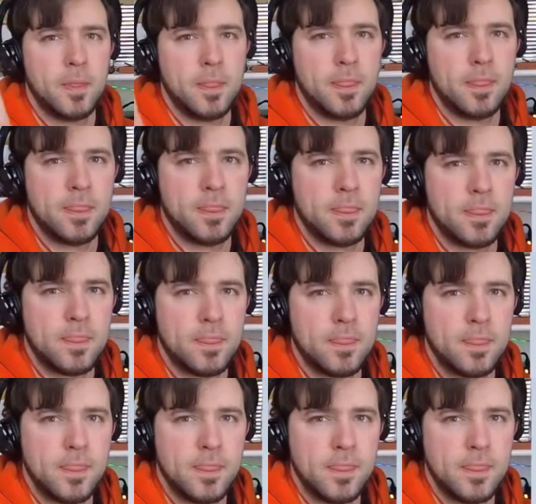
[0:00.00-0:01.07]

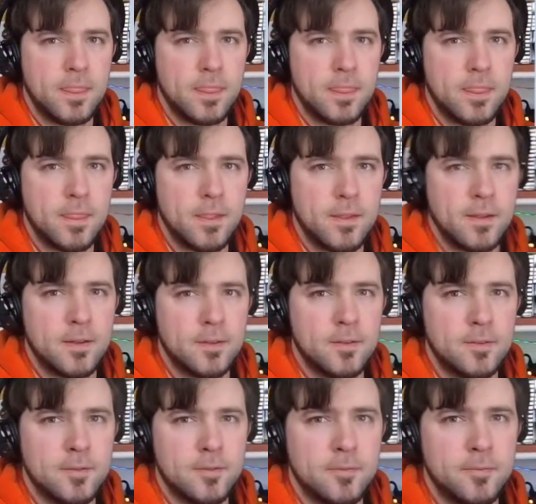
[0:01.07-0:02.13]

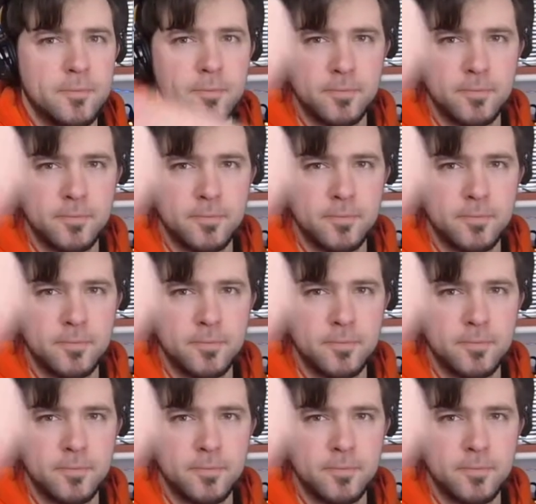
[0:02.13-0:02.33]
No one is speaking in this clip.